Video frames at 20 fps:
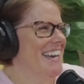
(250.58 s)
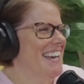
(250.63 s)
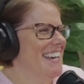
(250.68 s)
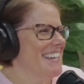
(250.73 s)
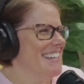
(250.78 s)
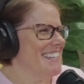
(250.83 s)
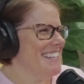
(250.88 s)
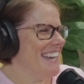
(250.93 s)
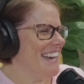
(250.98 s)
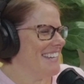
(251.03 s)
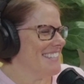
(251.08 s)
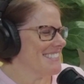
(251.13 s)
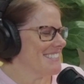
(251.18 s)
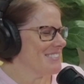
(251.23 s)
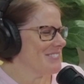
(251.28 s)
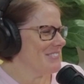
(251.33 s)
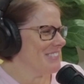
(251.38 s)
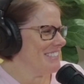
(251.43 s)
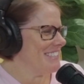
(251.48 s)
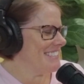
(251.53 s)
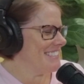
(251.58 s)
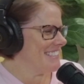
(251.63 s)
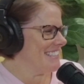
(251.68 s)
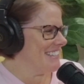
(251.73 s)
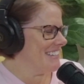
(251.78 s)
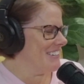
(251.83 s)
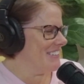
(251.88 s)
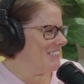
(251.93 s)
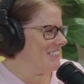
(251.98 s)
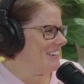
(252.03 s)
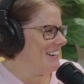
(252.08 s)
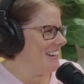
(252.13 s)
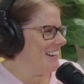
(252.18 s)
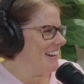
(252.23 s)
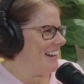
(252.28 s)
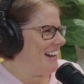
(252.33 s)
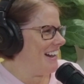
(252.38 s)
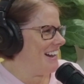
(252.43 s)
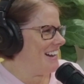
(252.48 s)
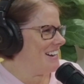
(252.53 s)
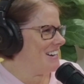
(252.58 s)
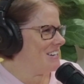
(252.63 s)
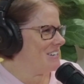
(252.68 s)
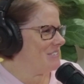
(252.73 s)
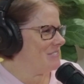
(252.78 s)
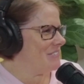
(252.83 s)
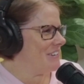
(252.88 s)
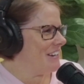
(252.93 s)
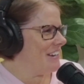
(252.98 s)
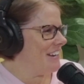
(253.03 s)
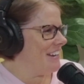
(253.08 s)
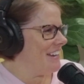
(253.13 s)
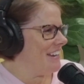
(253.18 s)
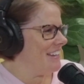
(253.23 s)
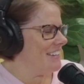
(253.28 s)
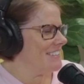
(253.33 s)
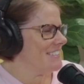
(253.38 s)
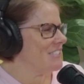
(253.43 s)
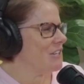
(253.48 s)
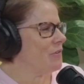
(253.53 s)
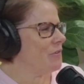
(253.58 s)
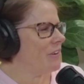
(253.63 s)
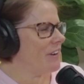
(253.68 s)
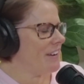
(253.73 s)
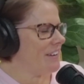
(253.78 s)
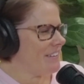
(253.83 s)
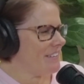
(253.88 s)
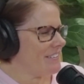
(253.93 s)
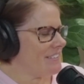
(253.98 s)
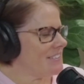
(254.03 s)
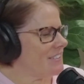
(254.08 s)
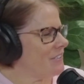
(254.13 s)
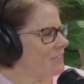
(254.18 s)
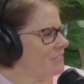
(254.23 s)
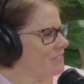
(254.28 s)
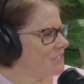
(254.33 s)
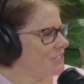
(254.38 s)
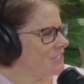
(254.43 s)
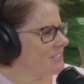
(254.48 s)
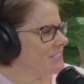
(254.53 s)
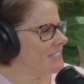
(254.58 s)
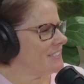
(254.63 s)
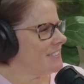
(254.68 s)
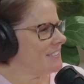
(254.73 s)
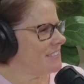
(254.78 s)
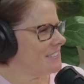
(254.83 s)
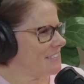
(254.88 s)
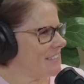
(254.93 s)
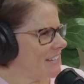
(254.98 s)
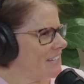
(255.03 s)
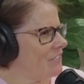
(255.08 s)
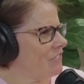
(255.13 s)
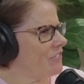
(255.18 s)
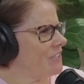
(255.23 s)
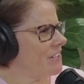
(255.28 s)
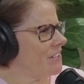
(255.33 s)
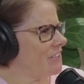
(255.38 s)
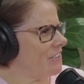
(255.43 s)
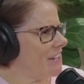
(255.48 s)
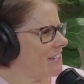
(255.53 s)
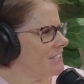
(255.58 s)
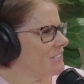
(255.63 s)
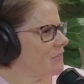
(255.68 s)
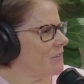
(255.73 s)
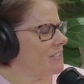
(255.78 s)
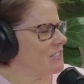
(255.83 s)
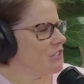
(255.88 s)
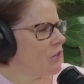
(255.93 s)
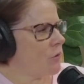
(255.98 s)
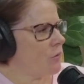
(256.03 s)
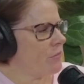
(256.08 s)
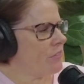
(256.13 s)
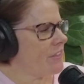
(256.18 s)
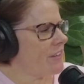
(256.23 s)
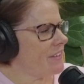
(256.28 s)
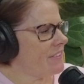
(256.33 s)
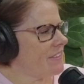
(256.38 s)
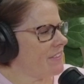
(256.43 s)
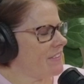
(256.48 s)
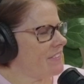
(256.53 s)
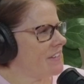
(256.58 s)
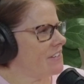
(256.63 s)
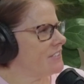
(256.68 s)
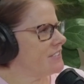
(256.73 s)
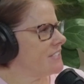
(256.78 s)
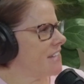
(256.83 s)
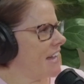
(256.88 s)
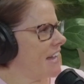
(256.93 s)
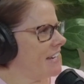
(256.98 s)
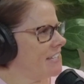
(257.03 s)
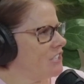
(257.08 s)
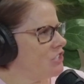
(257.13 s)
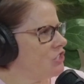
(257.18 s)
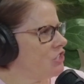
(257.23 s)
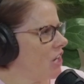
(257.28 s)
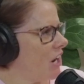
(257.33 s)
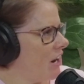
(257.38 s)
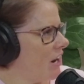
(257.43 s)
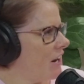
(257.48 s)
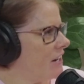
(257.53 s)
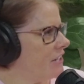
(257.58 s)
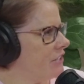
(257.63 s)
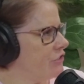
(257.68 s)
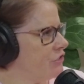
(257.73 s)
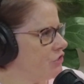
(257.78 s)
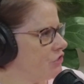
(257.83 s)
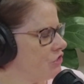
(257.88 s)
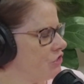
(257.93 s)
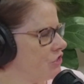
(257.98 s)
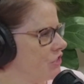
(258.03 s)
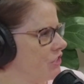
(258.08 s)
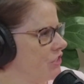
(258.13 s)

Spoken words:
Yes, we do. So just to reiterate, so I don't think that there's any charge